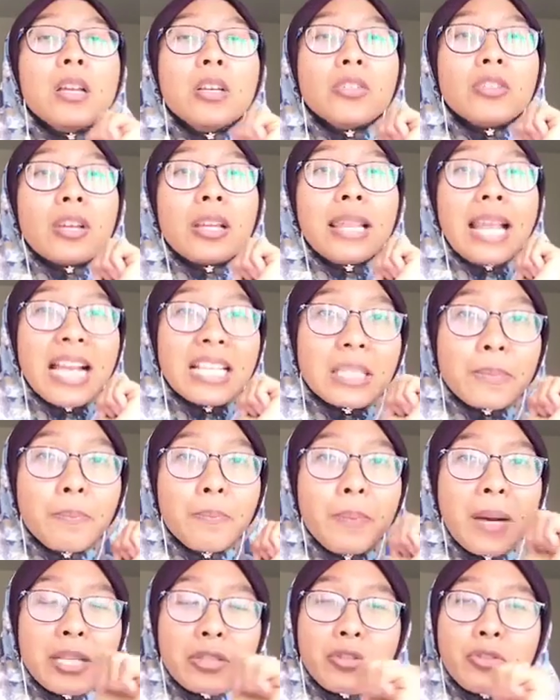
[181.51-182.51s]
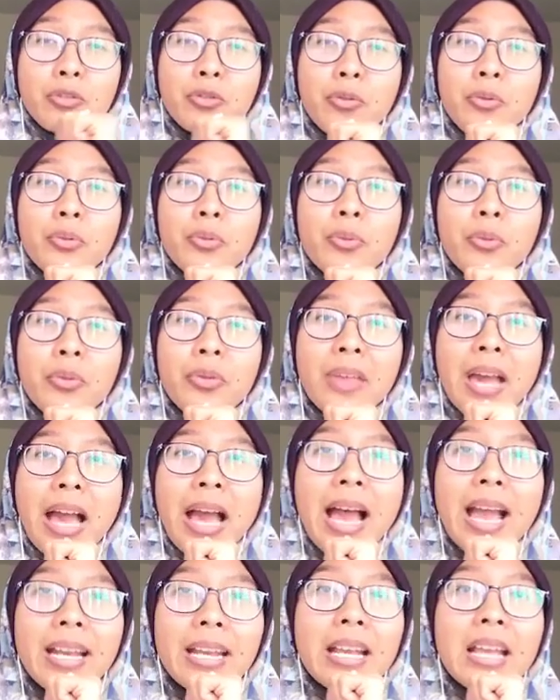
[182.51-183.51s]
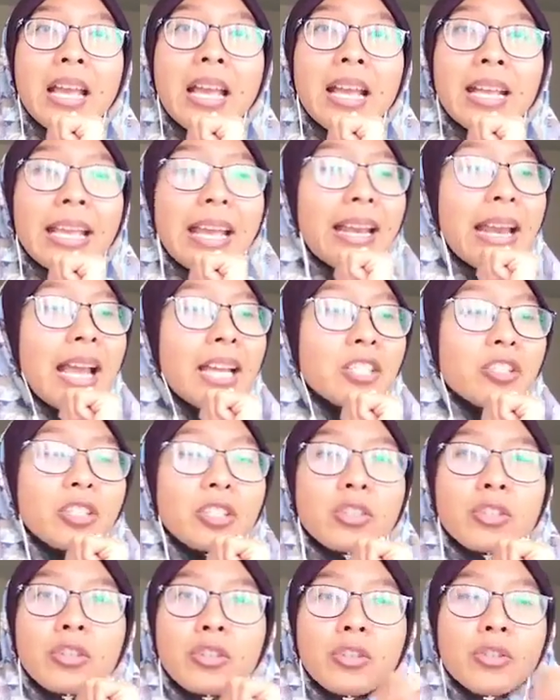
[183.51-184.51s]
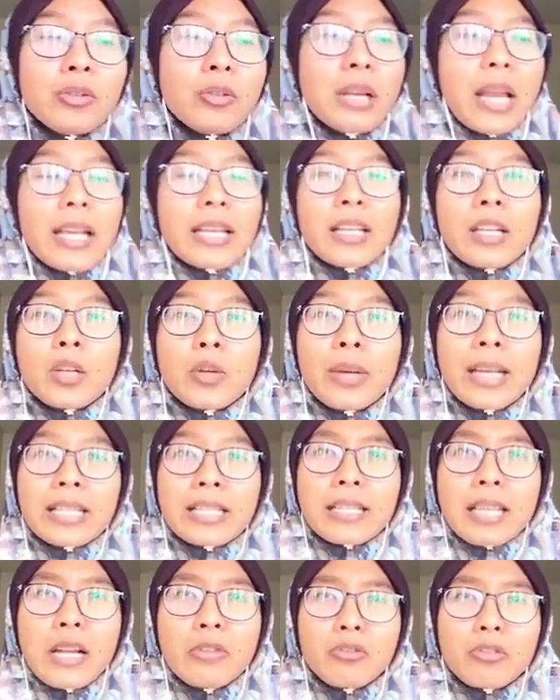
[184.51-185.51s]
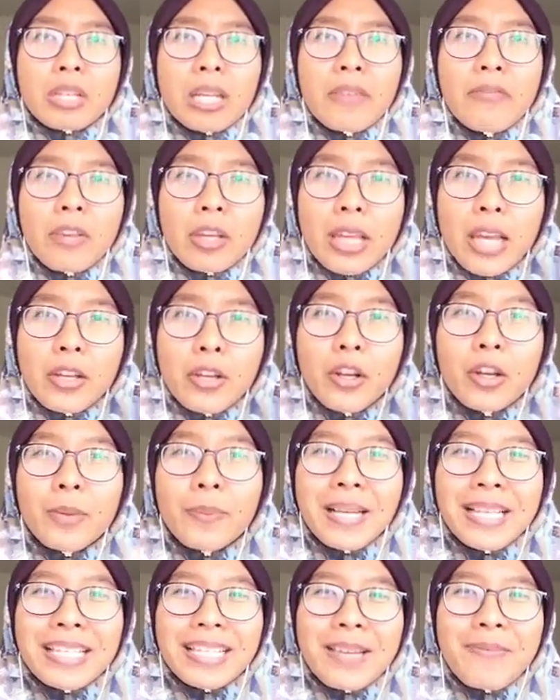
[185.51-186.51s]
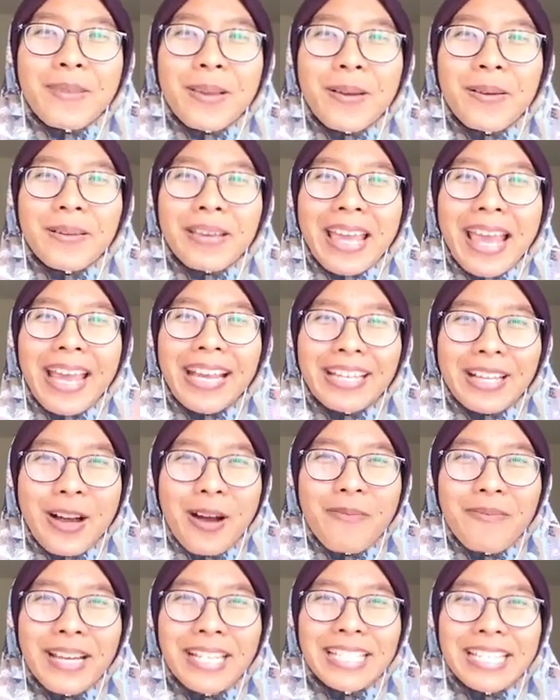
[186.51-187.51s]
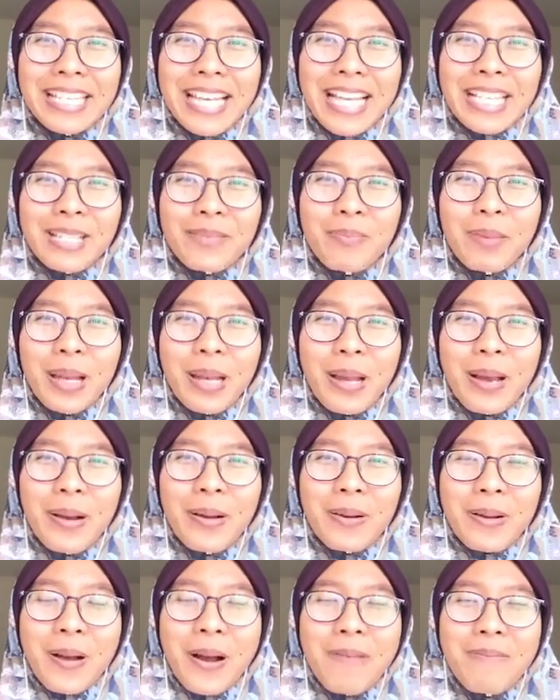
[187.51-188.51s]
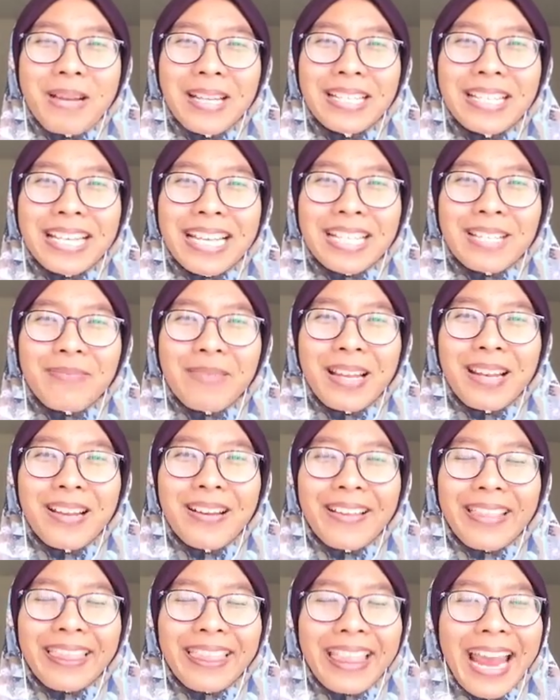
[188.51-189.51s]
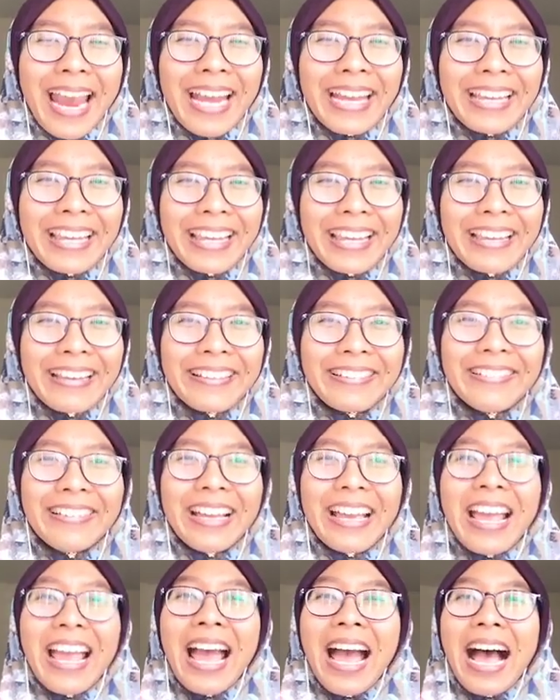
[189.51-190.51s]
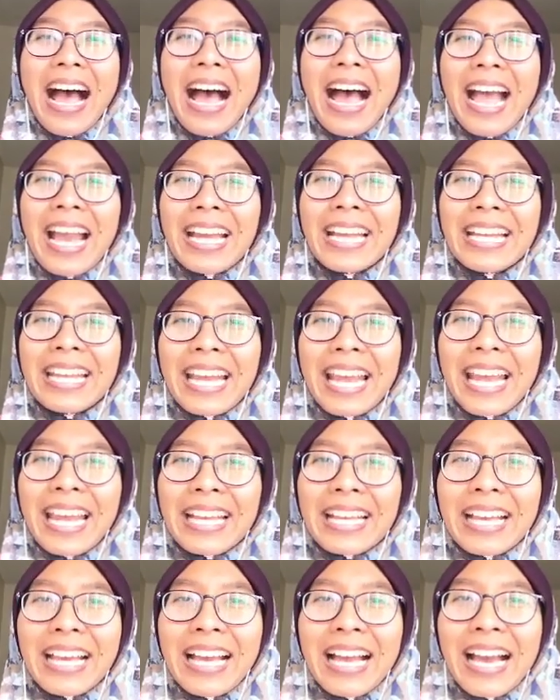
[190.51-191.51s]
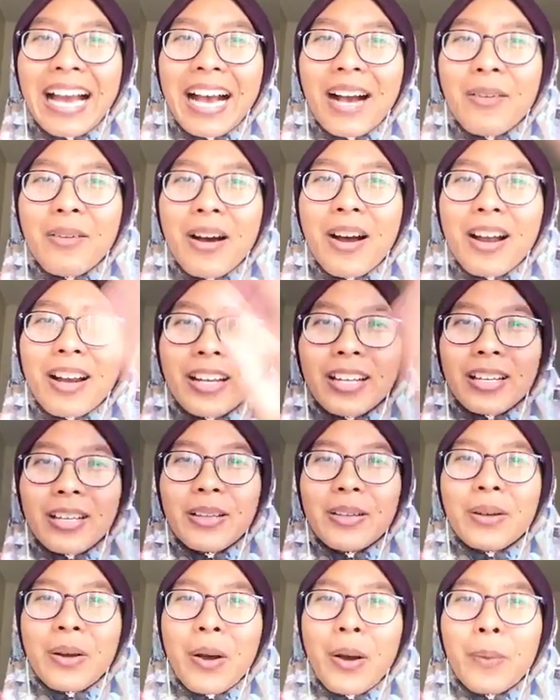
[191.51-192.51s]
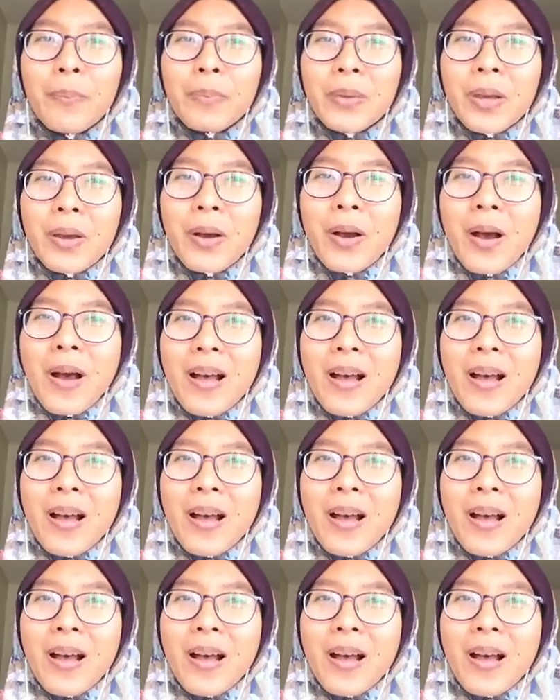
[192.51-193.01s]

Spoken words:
So let's bust through that. Can I just do like a quick sound check? If you can hear me and see me okay, comment just below. Thank you. Hi, Nick. How are you? Hope you're